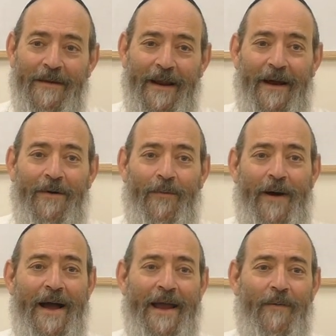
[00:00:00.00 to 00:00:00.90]
Now,
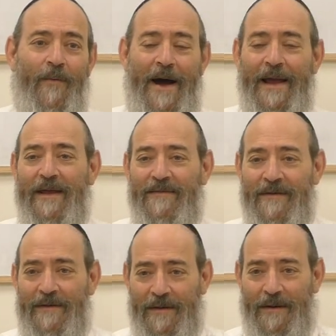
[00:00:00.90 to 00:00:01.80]
why is
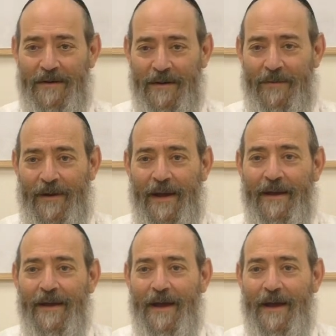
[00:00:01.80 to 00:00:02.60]
it, you know why?